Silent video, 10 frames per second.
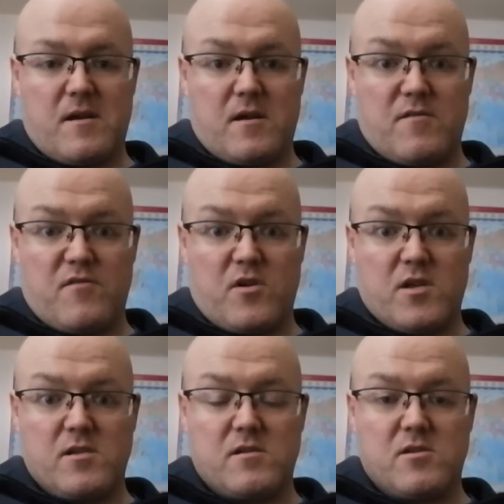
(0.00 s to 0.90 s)
got
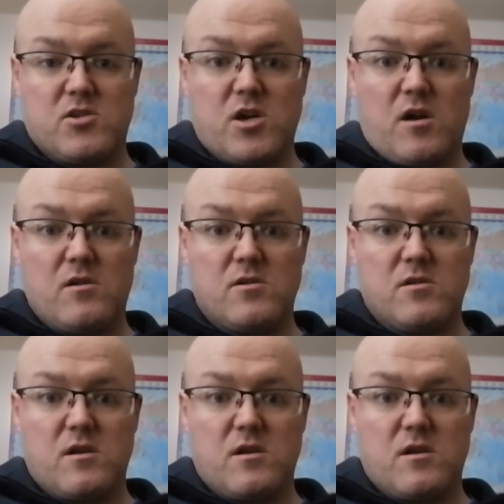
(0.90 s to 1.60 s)
fucking charged.